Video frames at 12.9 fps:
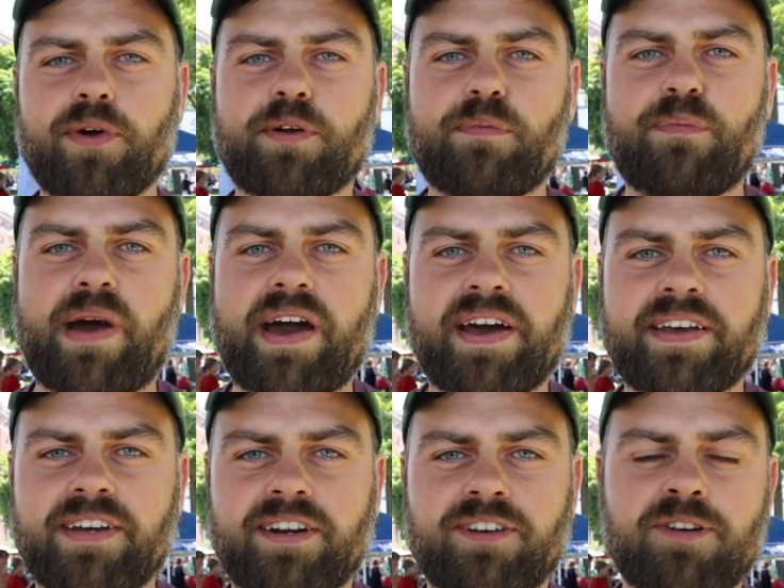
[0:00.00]
We're
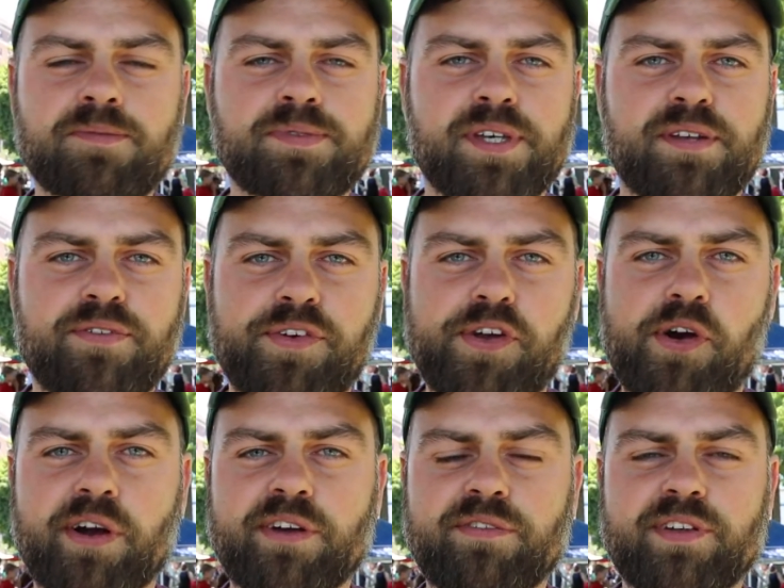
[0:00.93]
back in our home state of New
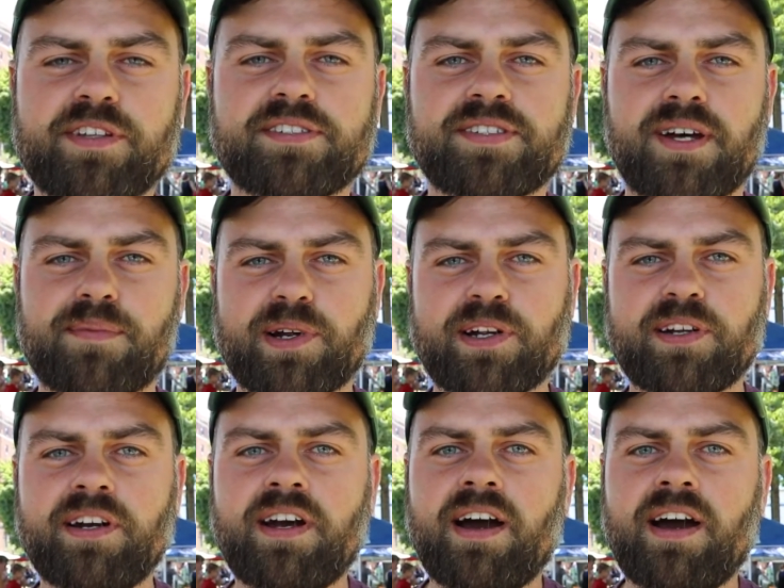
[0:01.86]
York for the summer,